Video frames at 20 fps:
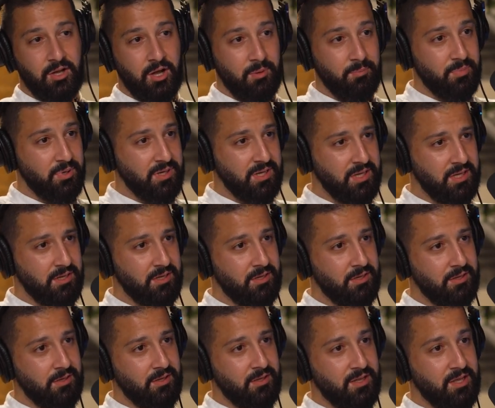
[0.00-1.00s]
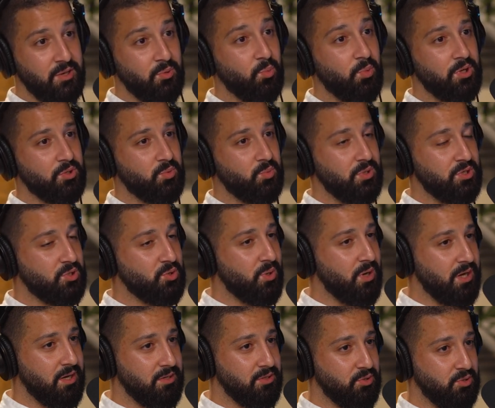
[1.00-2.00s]
company and what we're
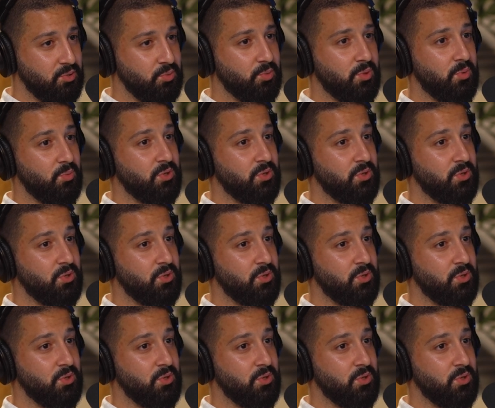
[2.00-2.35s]
trying to do,